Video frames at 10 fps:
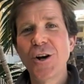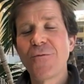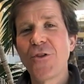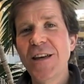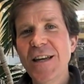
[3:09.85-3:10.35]
You know,
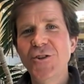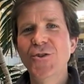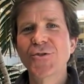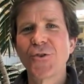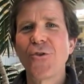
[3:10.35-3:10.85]
for the end
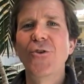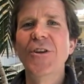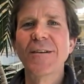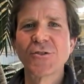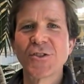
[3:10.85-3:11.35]
user,
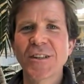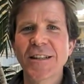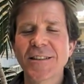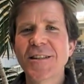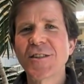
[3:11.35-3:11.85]
they'll never see
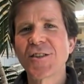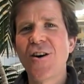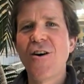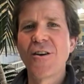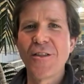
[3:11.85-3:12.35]
it. This is
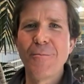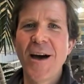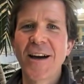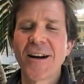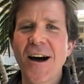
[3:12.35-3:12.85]
all in the
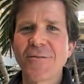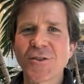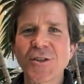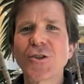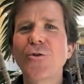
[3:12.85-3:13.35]
back
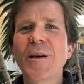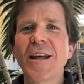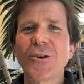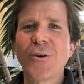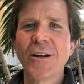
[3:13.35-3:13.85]
office. It's a little bit
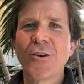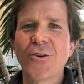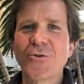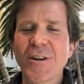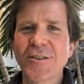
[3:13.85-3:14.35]
like credit
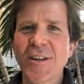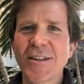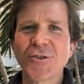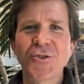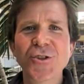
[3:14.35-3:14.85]
card
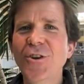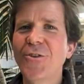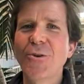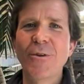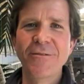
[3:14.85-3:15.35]
transactions. You
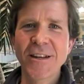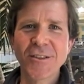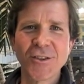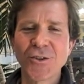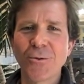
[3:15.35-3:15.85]
don't know what
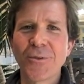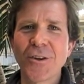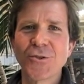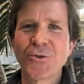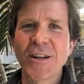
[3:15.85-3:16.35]
Visa's doing
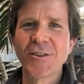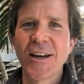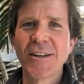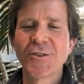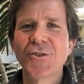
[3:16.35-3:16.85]
with those
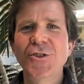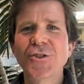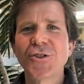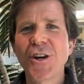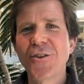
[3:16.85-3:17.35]
transactions. You
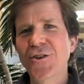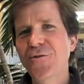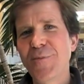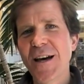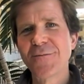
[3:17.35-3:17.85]
just know that
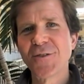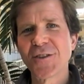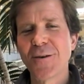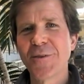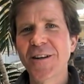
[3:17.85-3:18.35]
you paid for
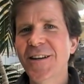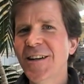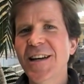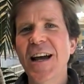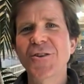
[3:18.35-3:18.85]
something,
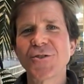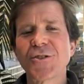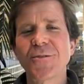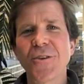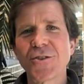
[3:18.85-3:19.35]
and the
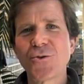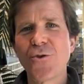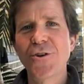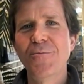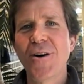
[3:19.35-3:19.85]

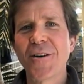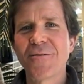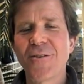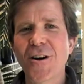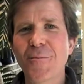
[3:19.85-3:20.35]
store you bought it
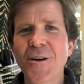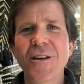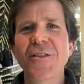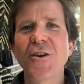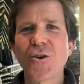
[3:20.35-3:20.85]
from,
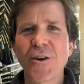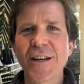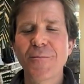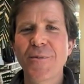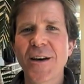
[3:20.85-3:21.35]
they're going to
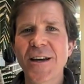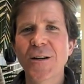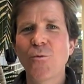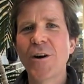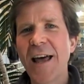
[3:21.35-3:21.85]
get paid.
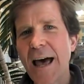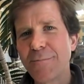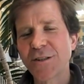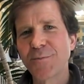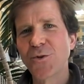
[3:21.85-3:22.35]
What
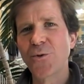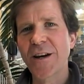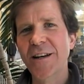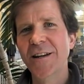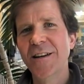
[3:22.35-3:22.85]
happens
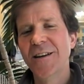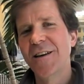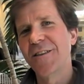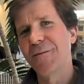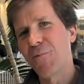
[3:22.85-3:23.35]
between
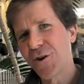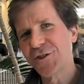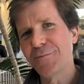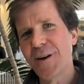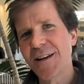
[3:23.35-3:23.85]
the
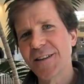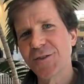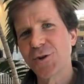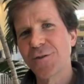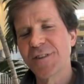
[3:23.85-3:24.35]
merchant bank
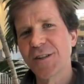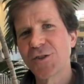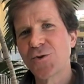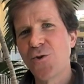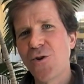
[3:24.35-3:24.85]
that serves that
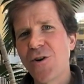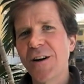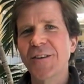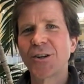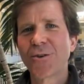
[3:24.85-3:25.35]
store
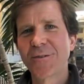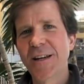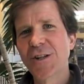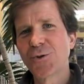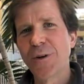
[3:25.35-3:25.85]
and the
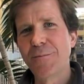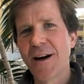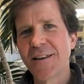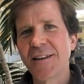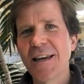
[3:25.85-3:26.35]
issuing
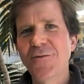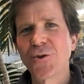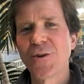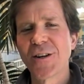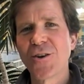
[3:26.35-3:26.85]
bank that gave you
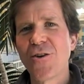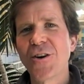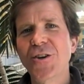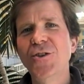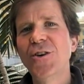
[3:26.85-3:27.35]
your credit
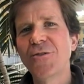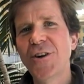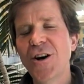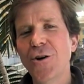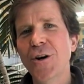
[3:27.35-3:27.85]
card, you don't
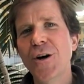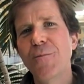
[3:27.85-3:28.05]
know.